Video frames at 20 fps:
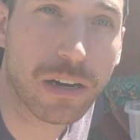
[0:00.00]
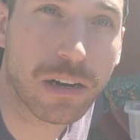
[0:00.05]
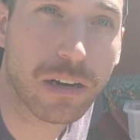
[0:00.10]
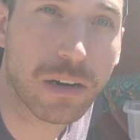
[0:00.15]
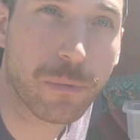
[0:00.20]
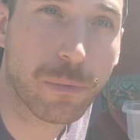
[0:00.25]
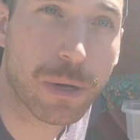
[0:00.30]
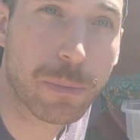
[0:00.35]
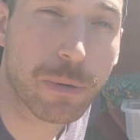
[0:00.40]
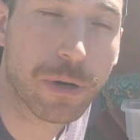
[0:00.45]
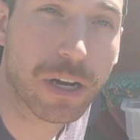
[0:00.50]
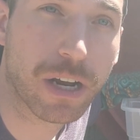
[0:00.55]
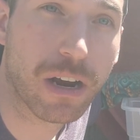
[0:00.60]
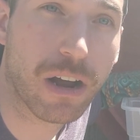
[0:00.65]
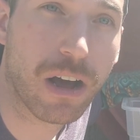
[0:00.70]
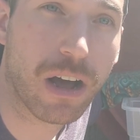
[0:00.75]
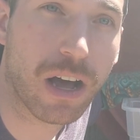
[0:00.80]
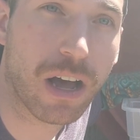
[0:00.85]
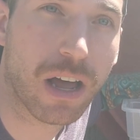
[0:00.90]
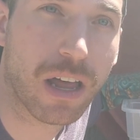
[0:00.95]
we put it
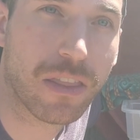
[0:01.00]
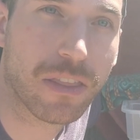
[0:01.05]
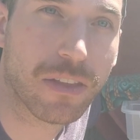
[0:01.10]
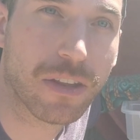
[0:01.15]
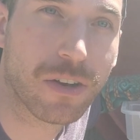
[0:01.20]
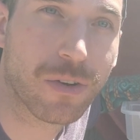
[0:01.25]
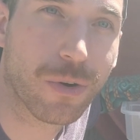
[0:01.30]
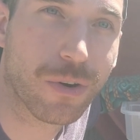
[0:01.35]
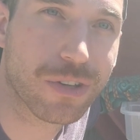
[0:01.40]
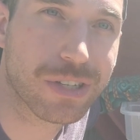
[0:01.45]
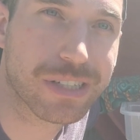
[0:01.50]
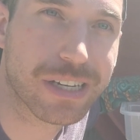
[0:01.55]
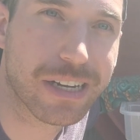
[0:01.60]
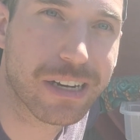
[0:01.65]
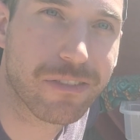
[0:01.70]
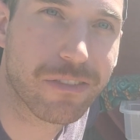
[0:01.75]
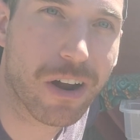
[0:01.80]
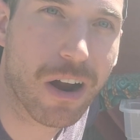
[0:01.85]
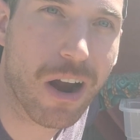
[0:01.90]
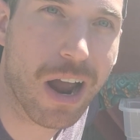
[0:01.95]
on the north
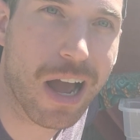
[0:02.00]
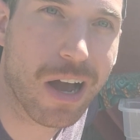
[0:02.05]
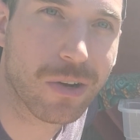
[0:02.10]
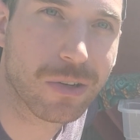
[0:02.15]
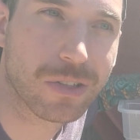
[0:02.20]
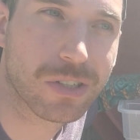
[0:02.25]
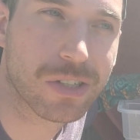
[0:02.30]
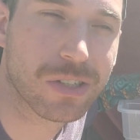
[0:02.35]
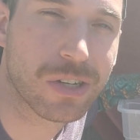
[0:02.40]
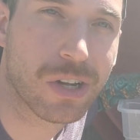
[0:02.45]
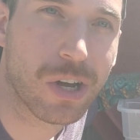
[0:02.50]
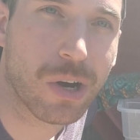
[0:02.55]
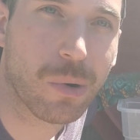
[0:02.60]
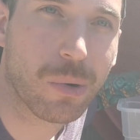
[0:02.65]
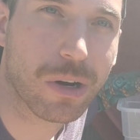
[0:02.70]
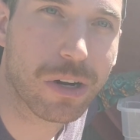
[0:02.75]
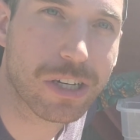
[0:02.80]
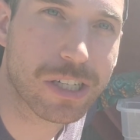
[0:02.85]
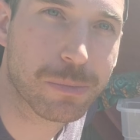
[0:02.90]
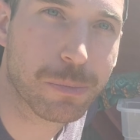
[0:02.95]
side of our house
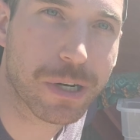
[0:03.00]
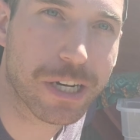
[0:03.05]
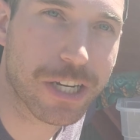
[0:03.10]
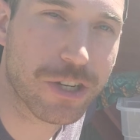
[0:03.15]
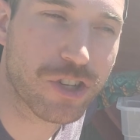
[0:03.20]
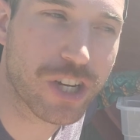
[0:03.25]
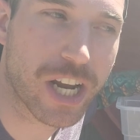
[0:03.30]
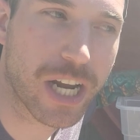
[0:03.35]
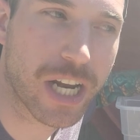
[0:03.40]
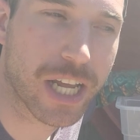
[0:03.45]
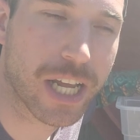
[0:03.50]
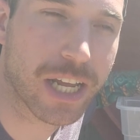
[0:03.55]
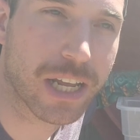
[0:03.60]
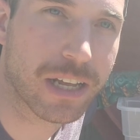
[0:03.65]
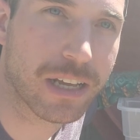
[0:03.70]
where it's pretty shady,